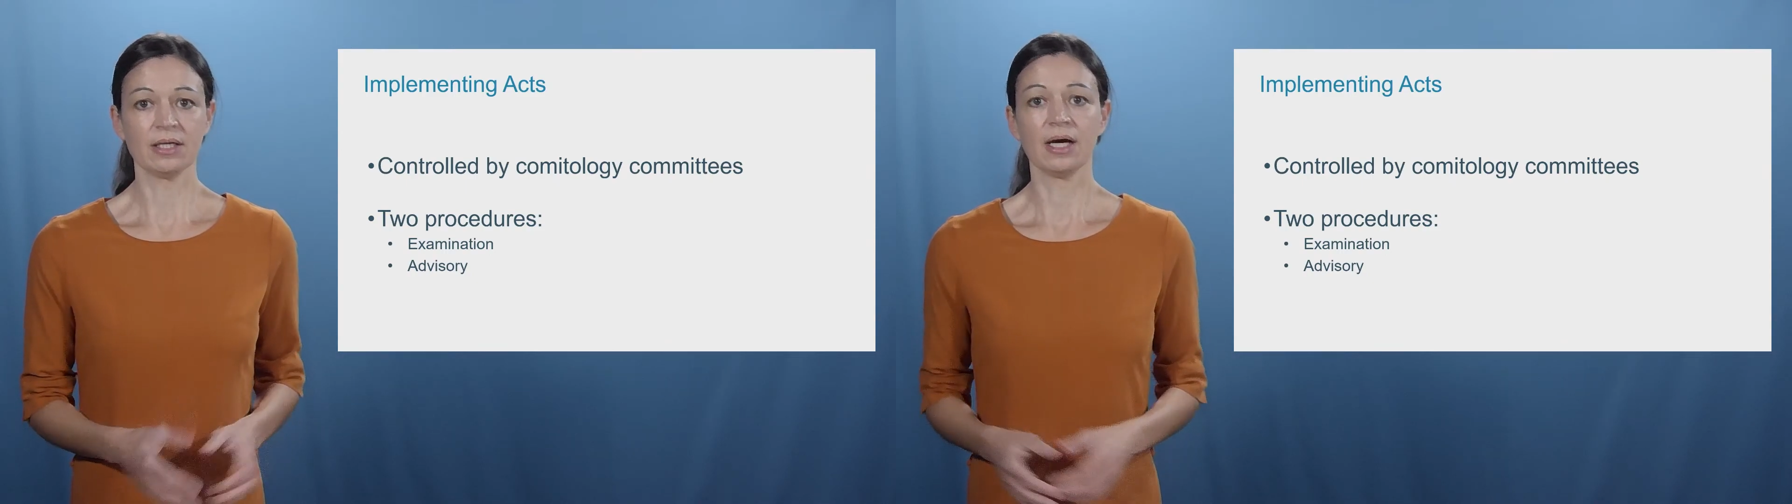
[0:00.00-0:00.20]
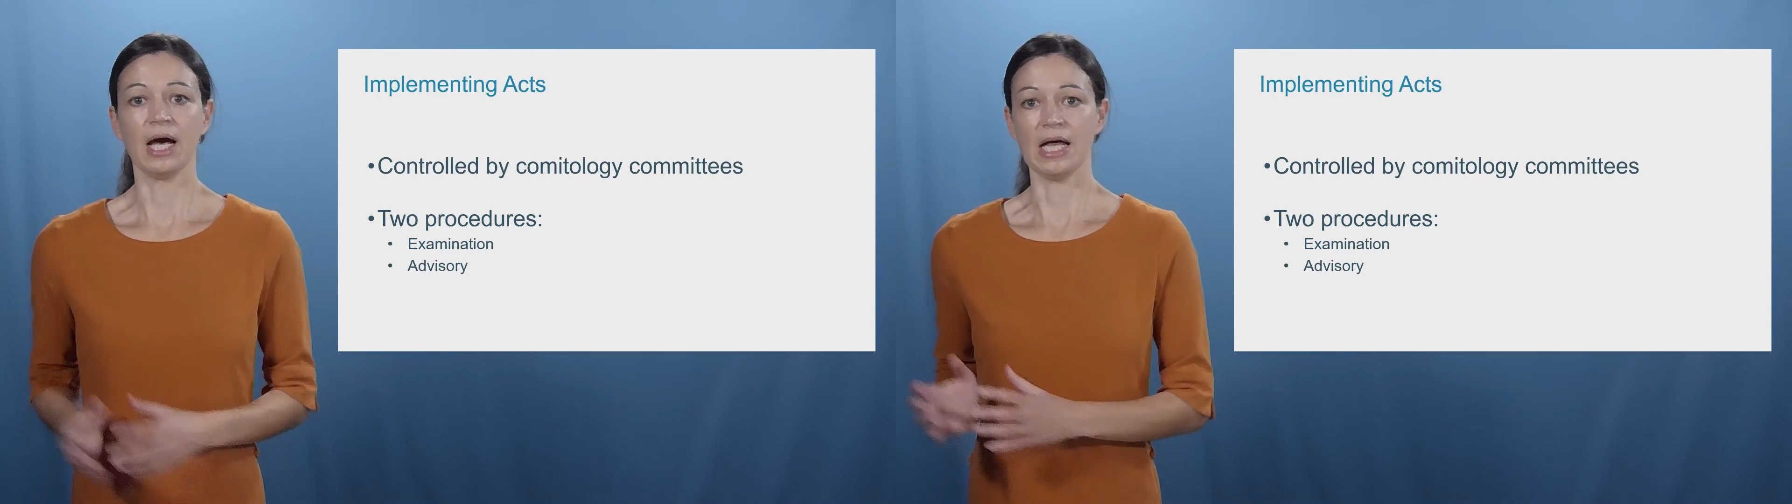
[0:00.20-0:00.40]

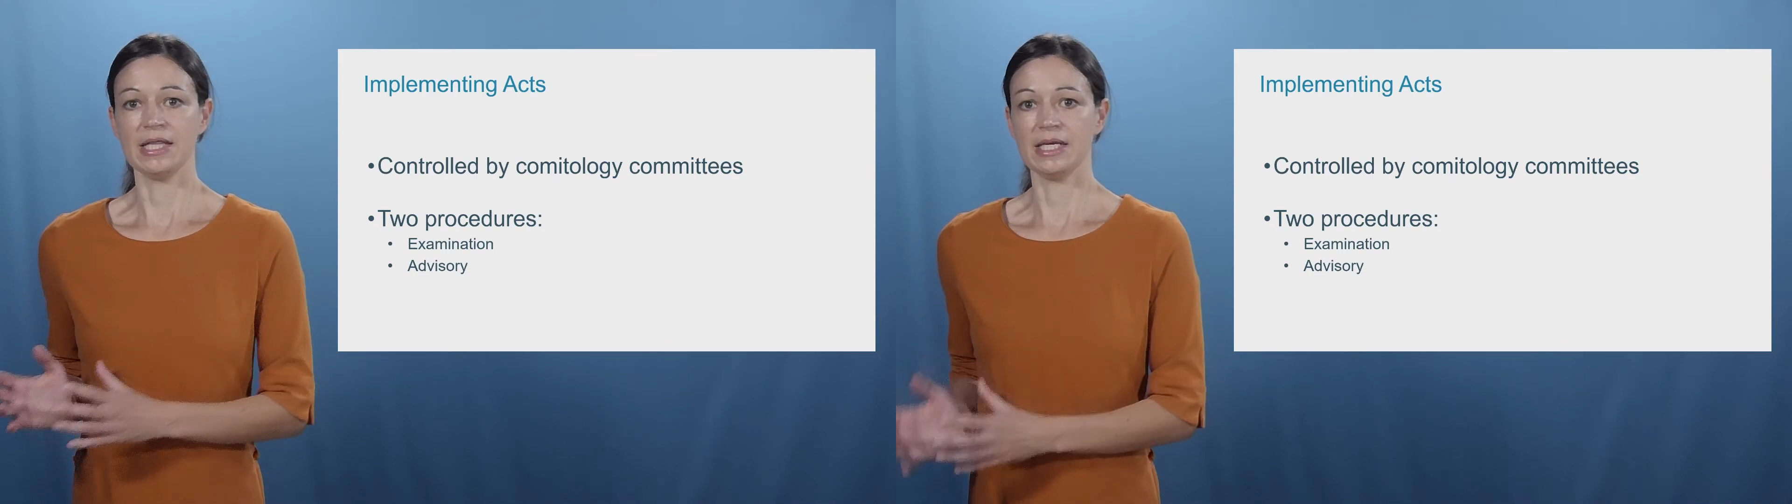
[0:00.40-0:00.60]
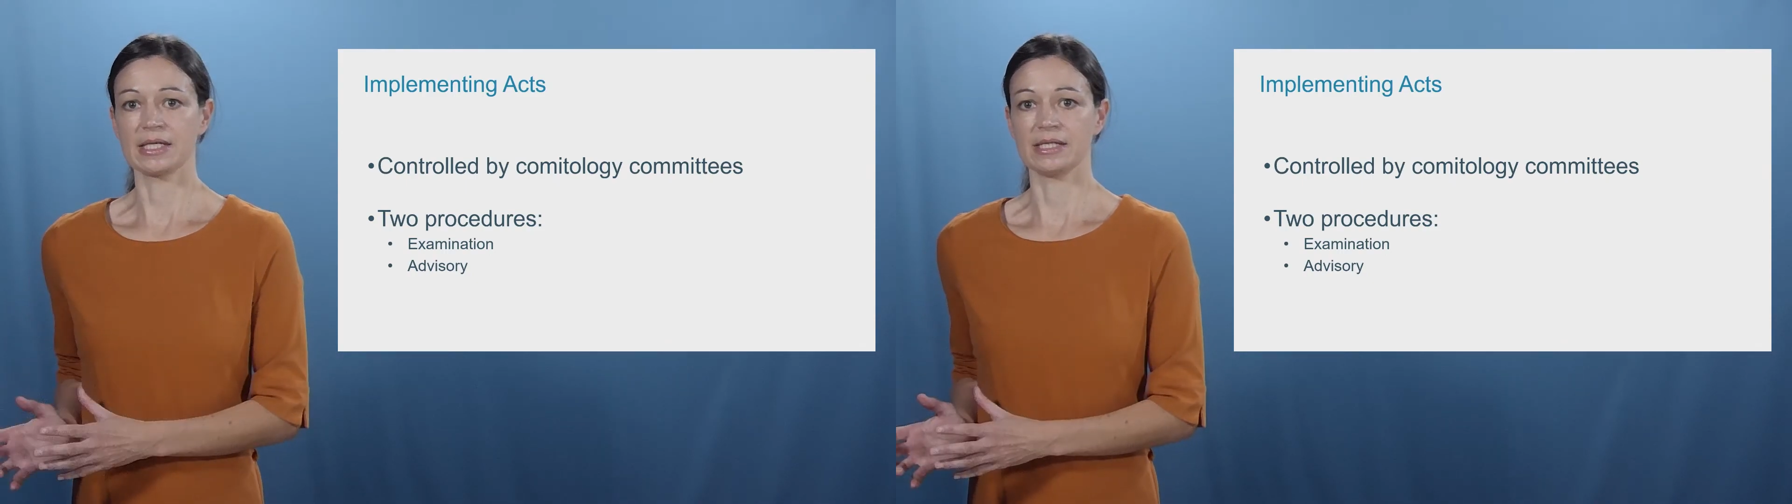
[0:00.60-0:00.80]
and the
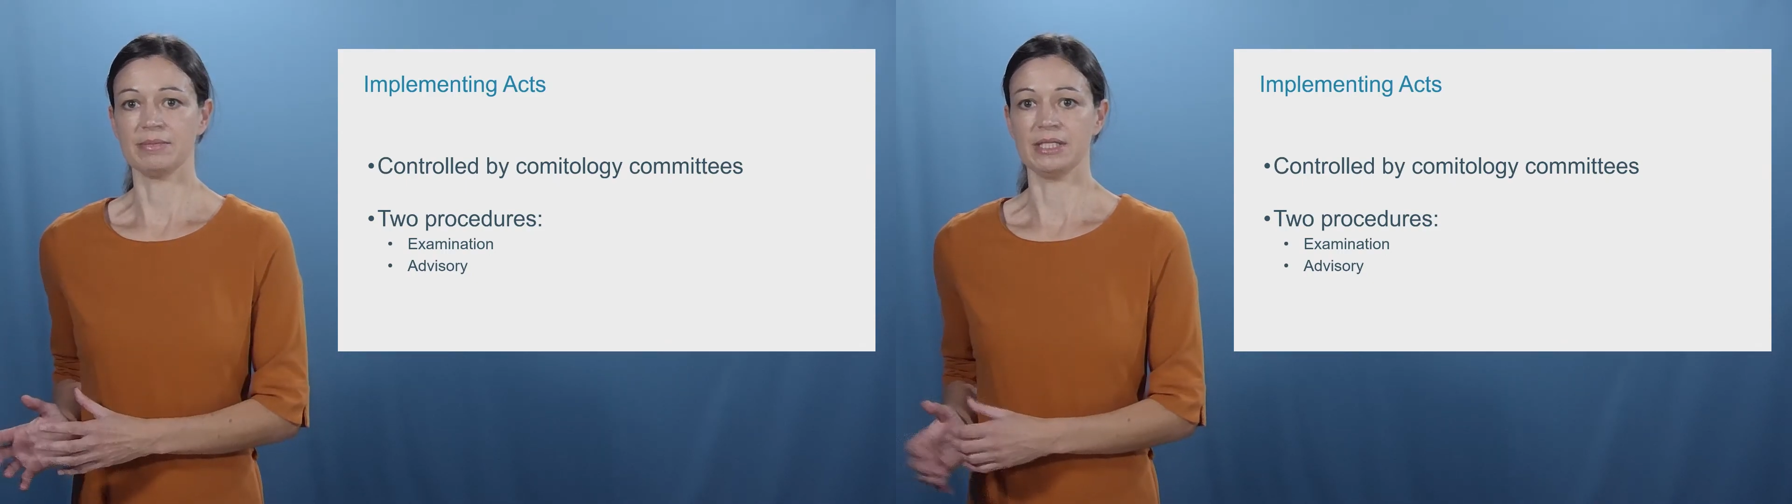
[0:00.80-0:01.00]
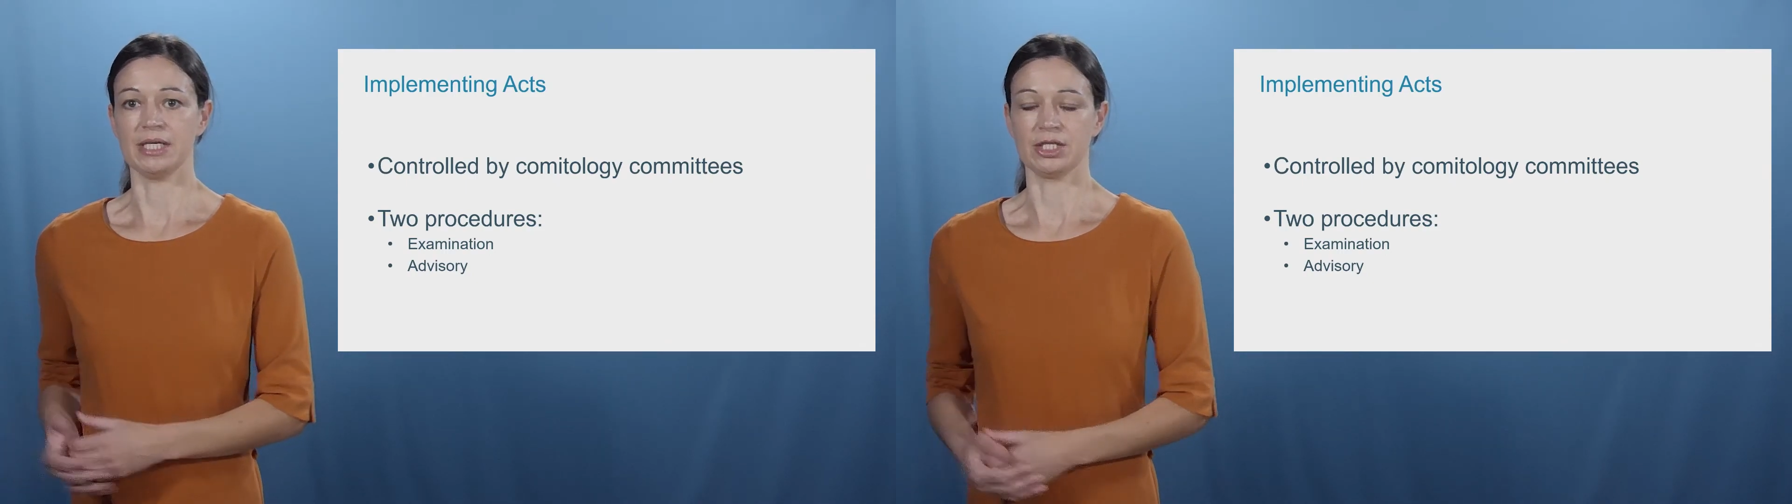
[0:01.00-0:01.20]

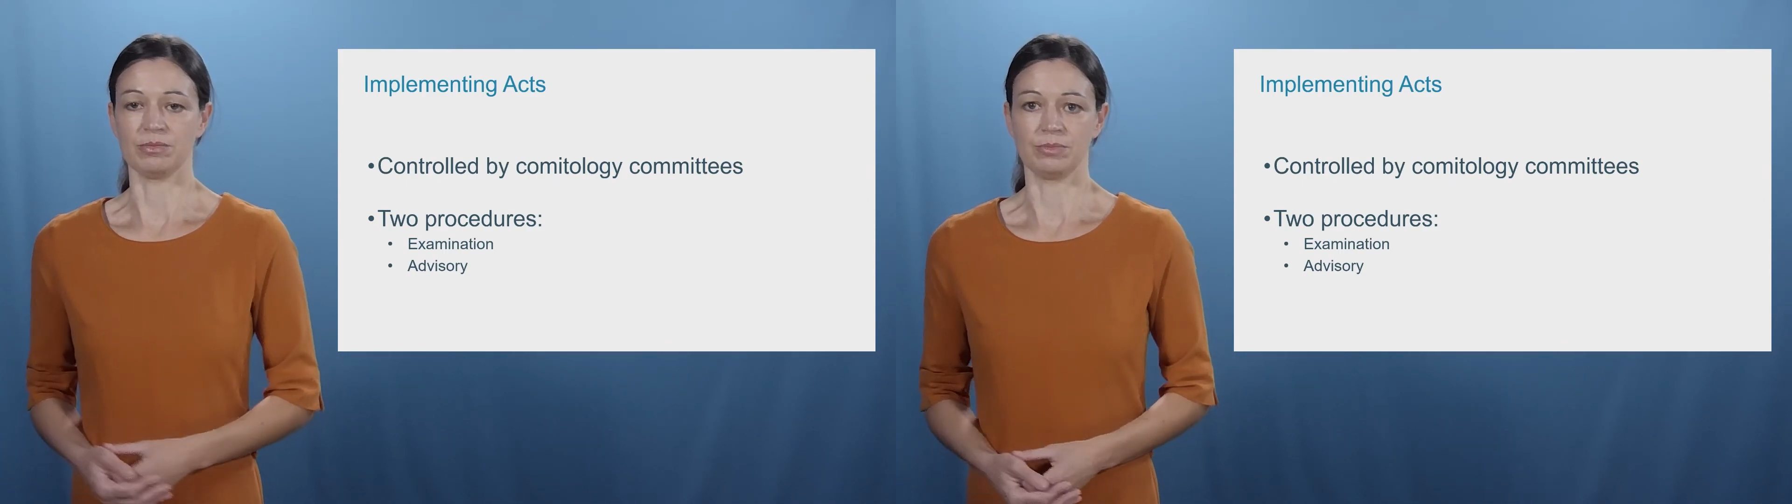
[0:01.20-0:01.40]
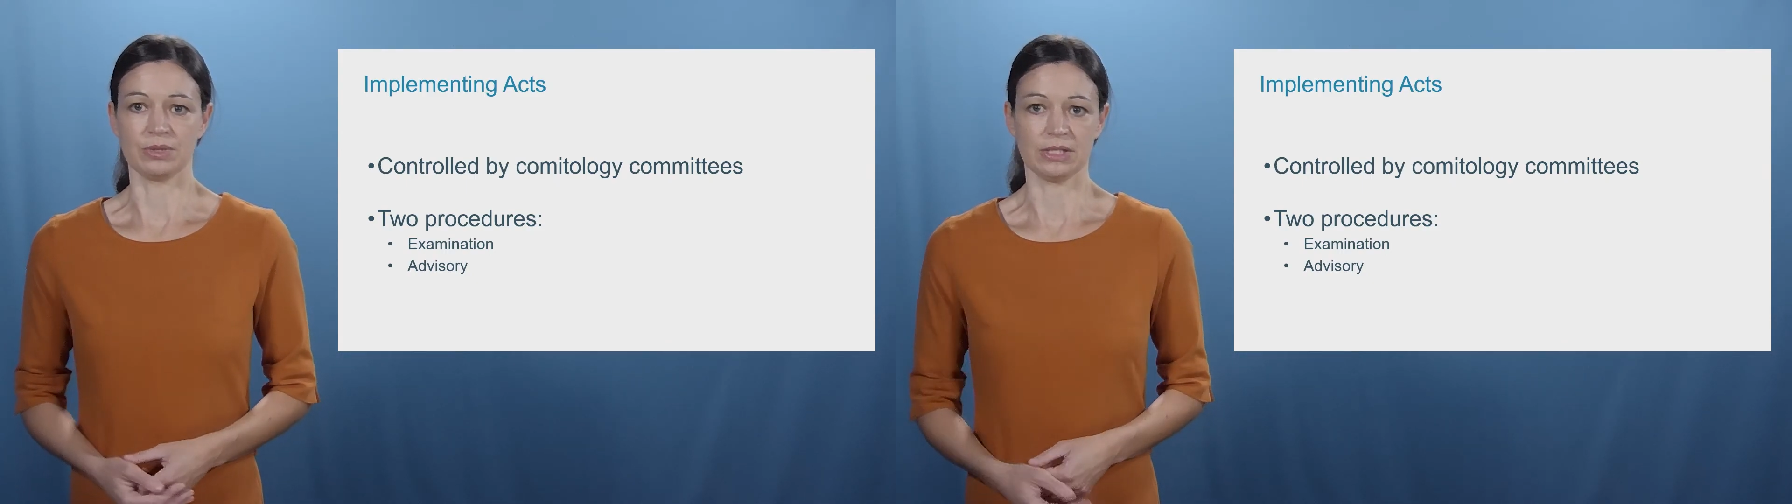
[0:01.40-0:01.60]
examination
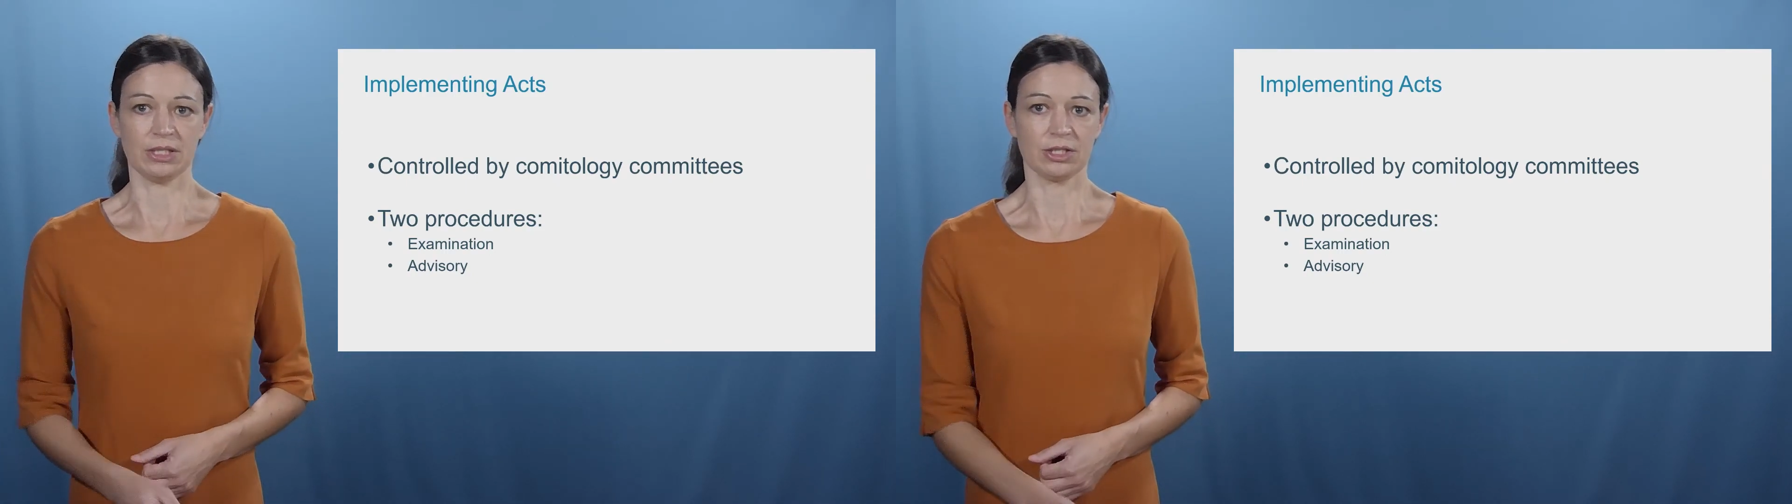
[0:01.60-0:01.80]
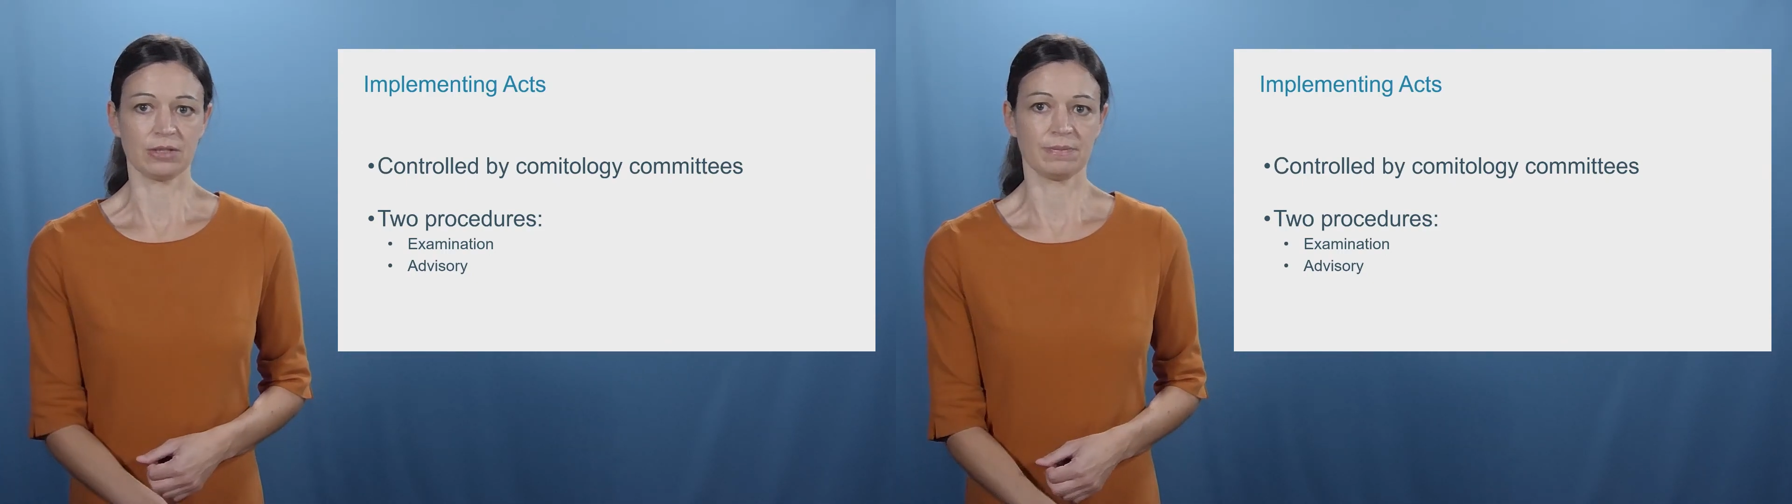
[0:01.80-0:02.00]
procedure.